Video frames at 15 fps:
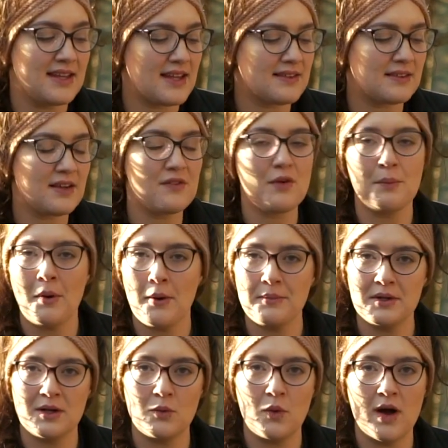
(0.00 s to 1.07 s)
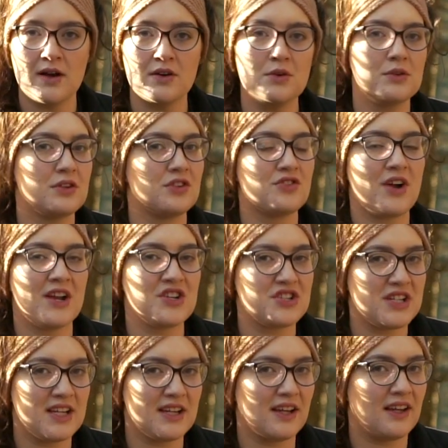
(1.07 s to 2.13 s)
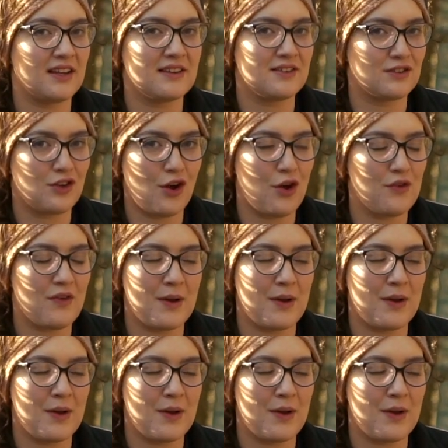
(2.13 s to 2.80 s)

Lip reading: There's another popular one called the Trangia stove.